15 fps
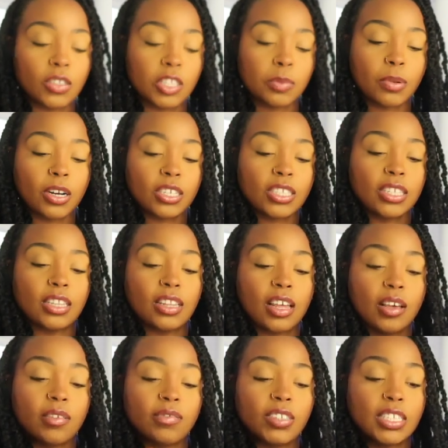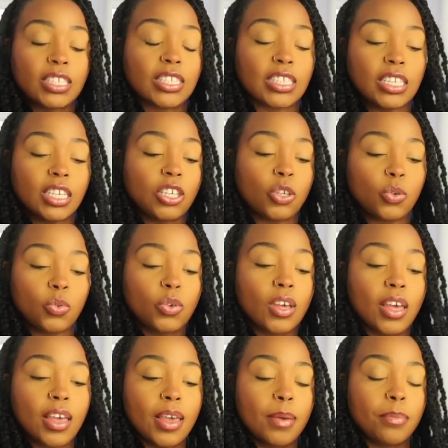so this person loves to see you
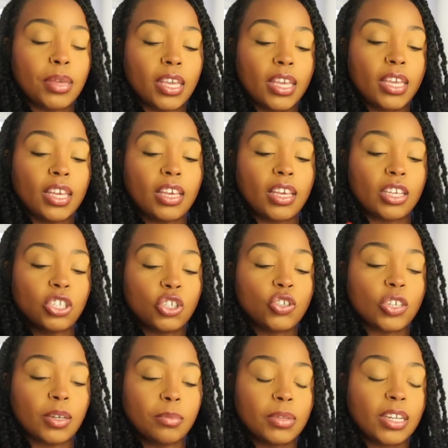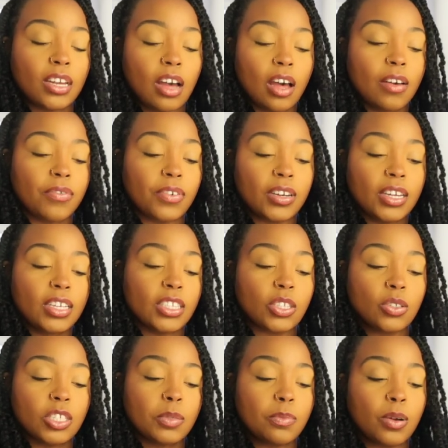being extremely confident
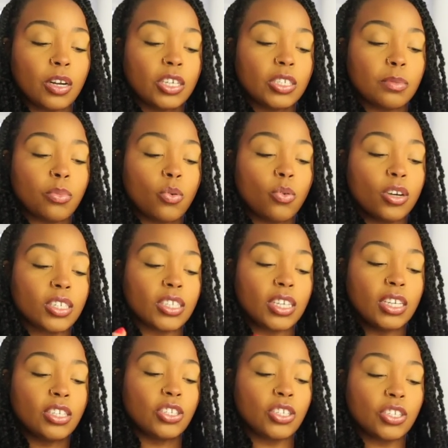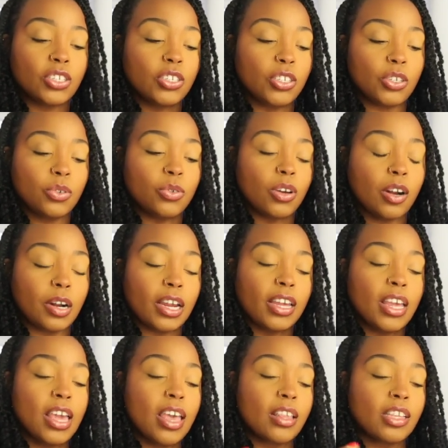so this person pours into you all right
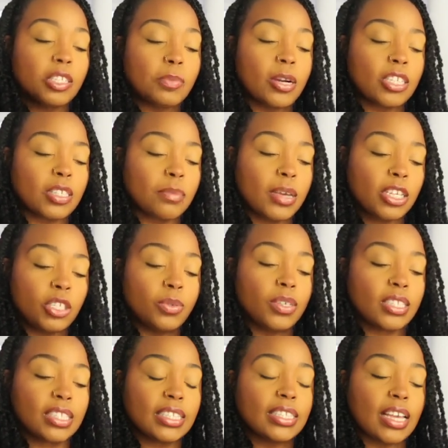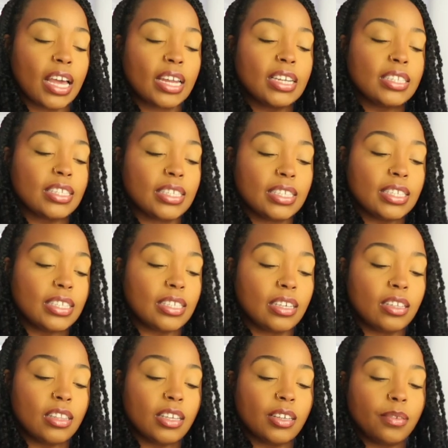this person makes you excited to
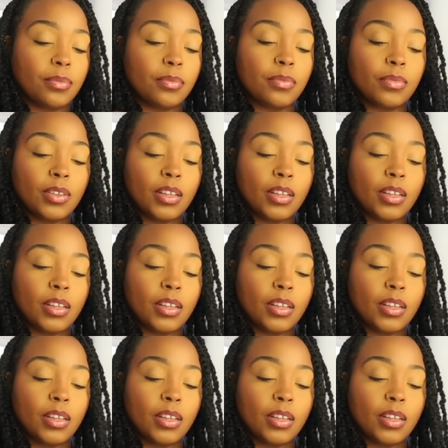see them